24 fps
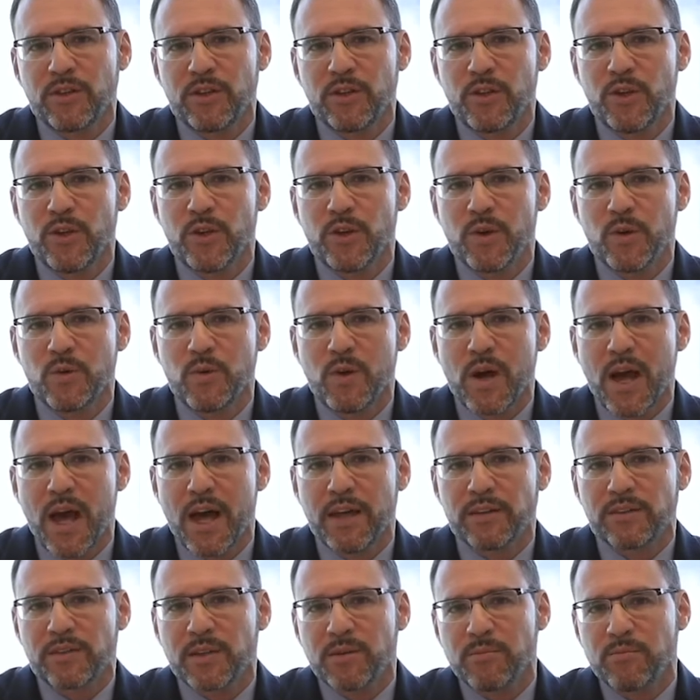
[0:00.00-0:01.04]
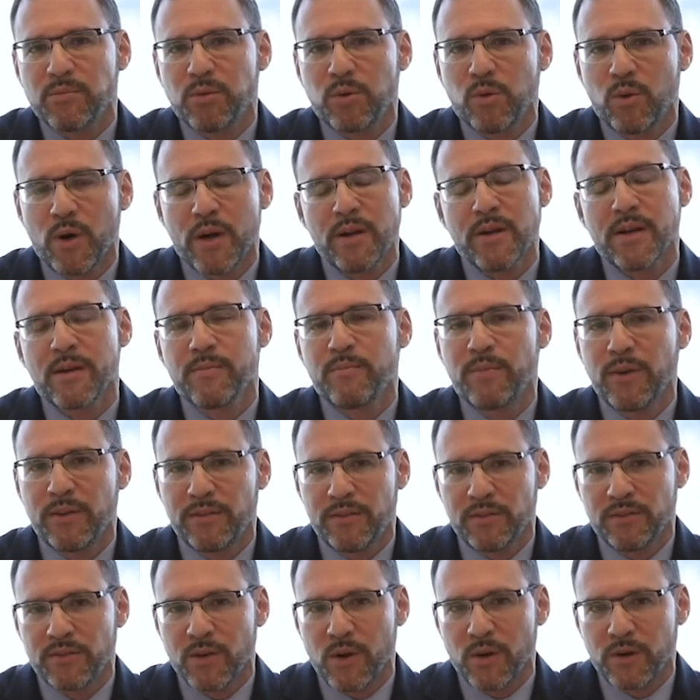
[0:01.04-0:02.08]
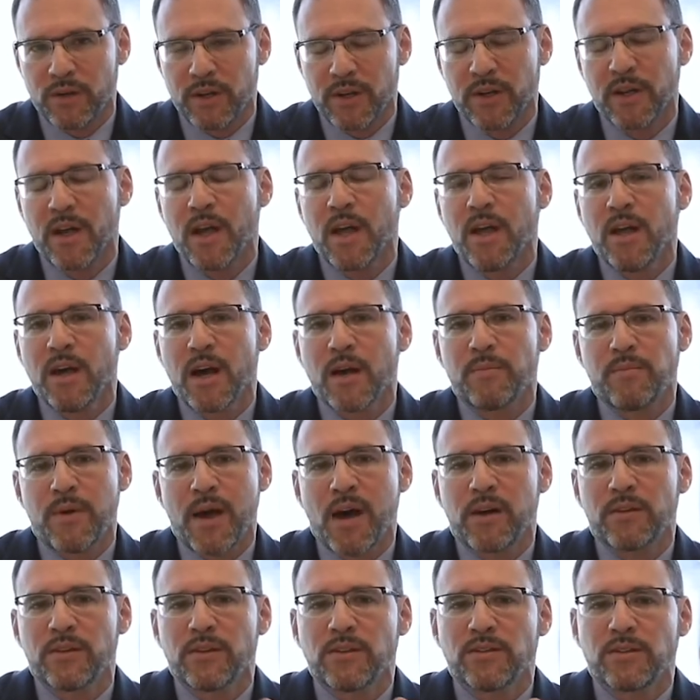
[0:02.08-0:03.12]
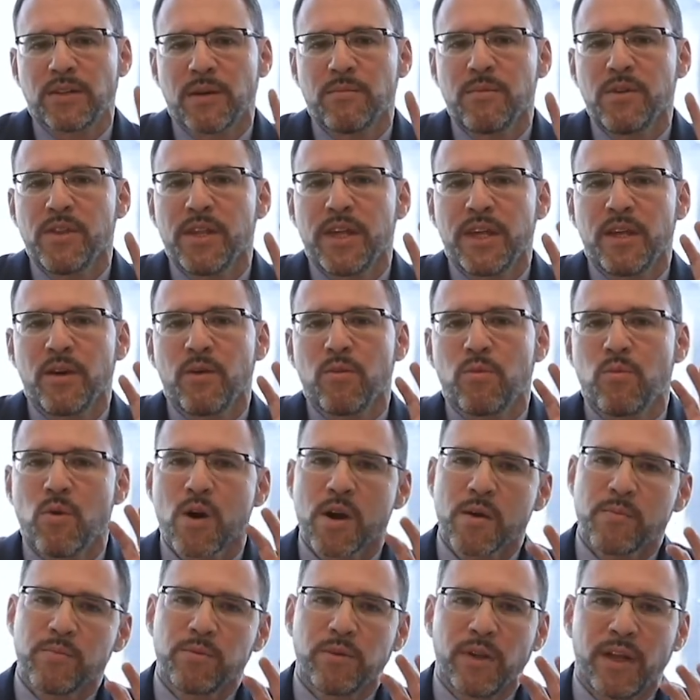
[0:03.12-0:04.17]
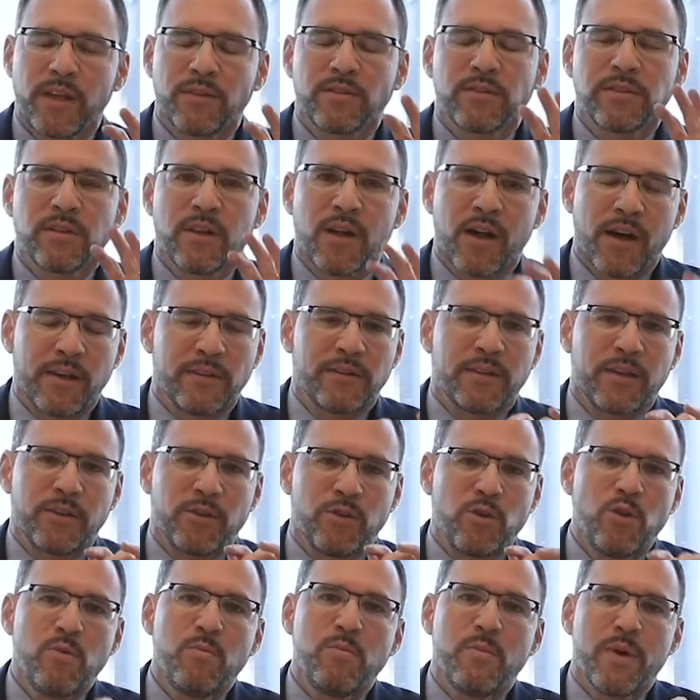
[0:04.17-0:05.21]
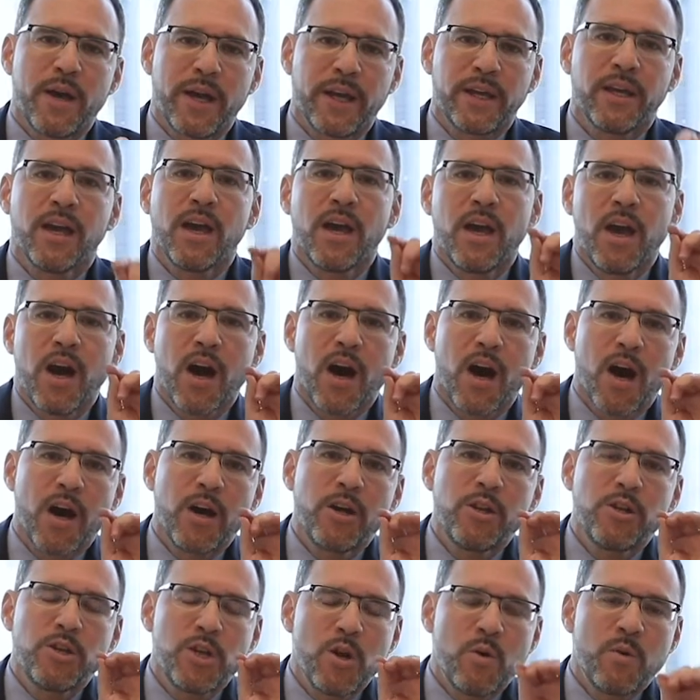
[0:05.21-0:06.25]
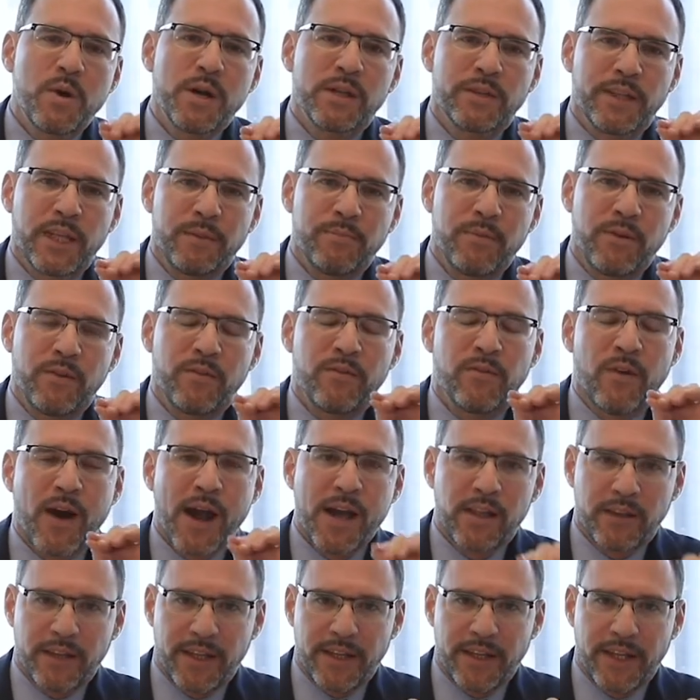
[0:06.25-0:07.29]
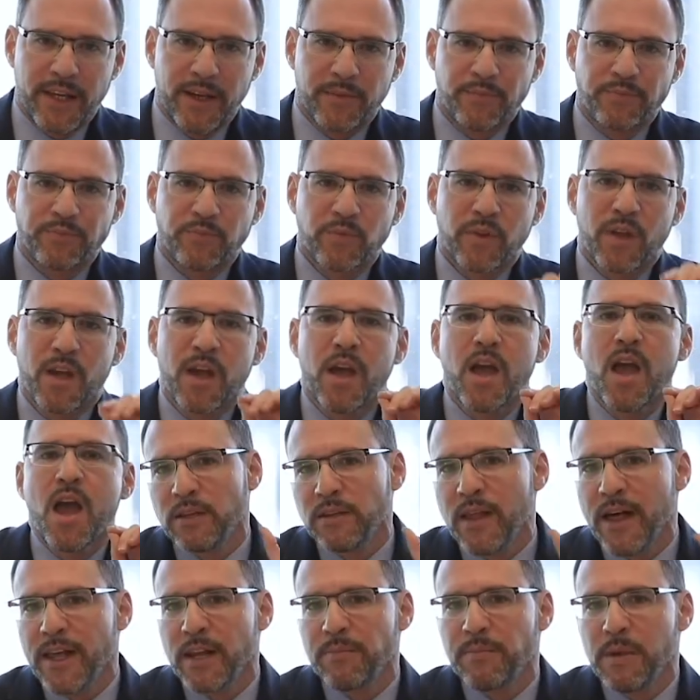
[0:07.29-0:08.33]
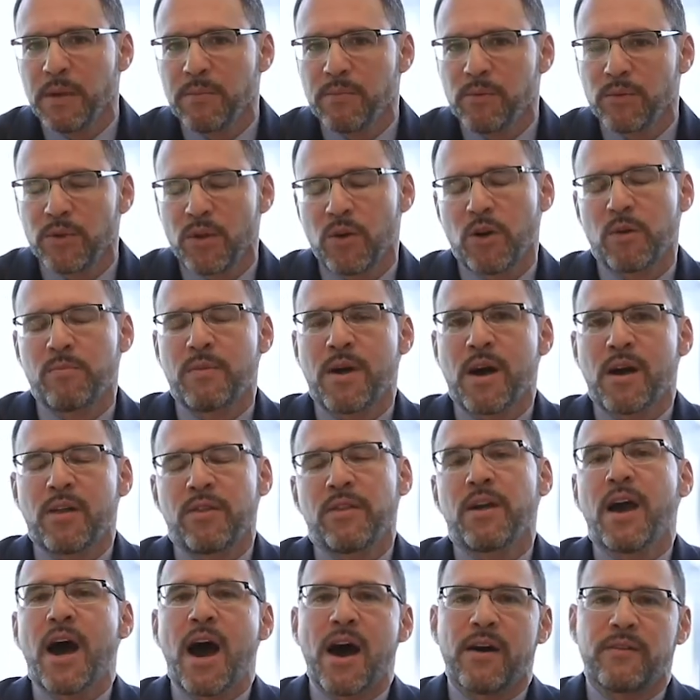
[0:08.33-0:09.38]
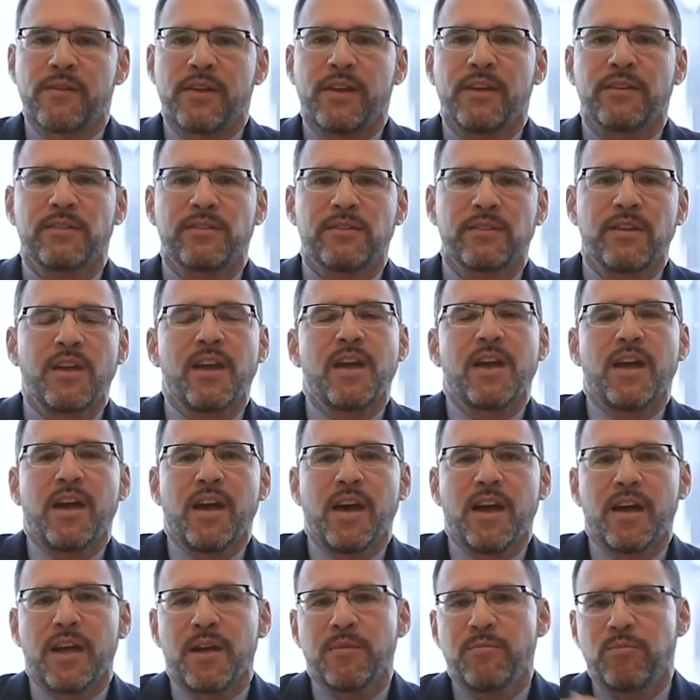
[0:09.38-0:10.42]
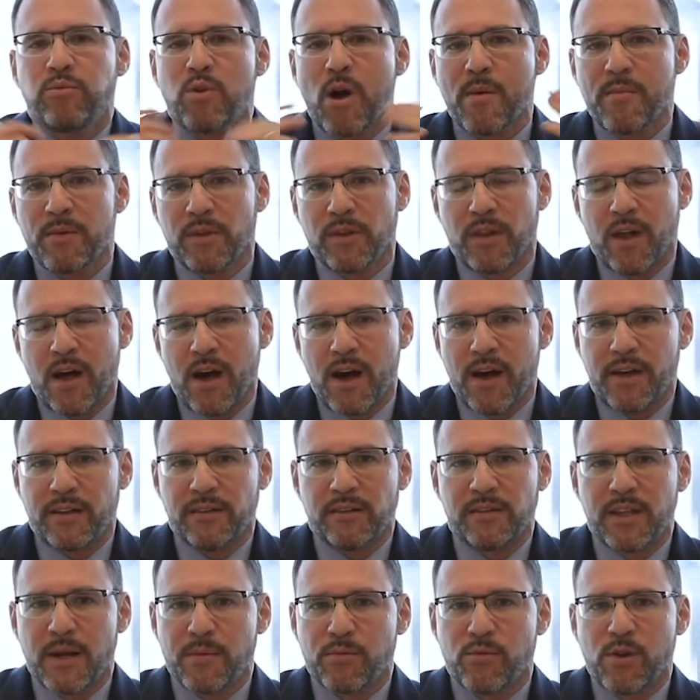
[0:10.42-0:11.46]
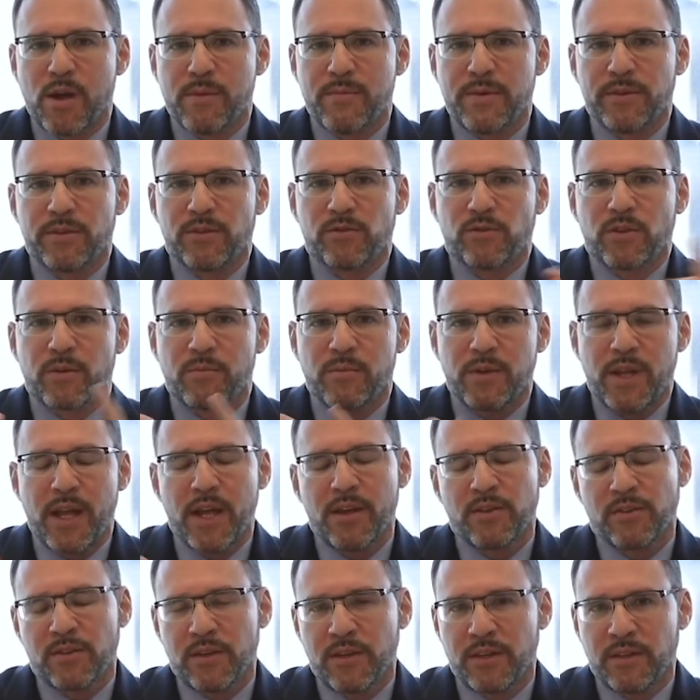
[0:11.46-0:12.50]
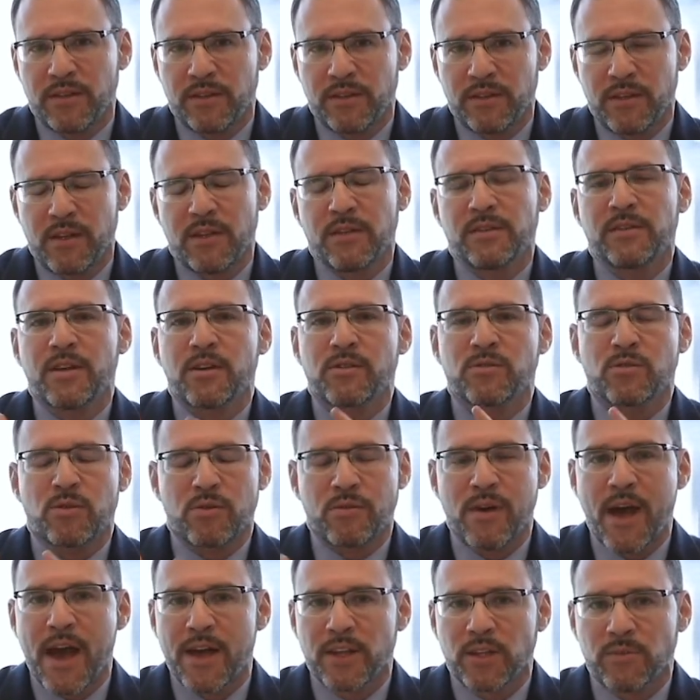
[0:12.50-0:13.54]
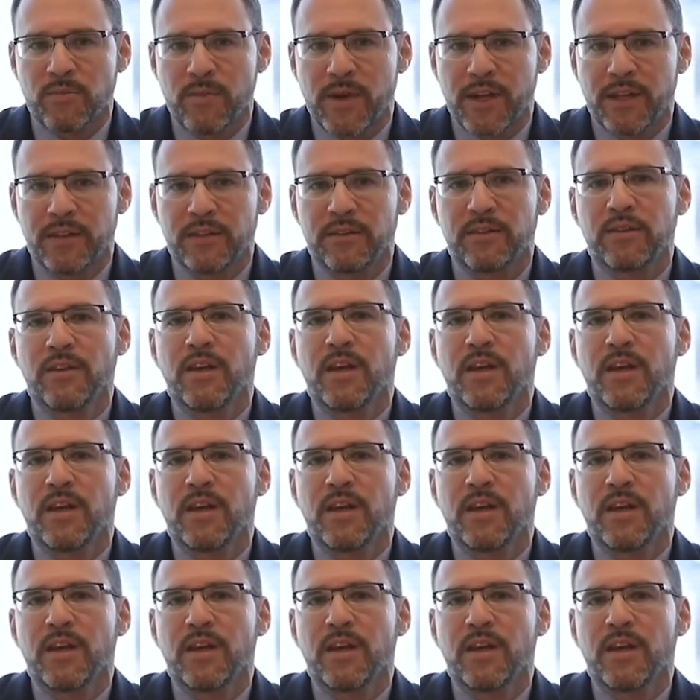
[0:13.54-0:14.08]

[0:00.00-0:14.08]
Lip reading: to you as an employer and business owner about some of the workplace laws that you may unknowingly be violating. A lot of people know about the obvious employment laws that prohibit discrimination, sexual harassment,